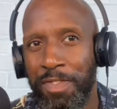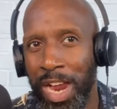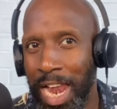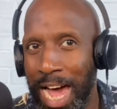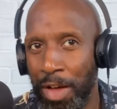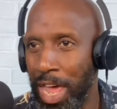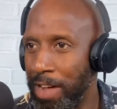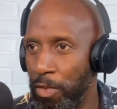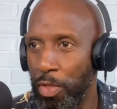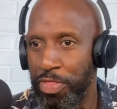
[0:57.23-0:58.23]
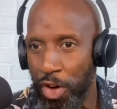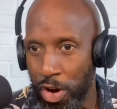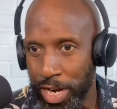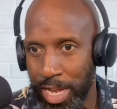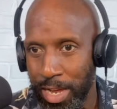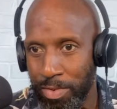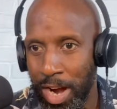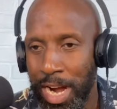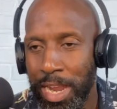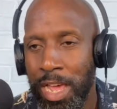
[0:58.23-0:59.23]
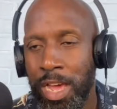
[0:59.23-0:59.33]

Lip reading: clout, they have authority, right?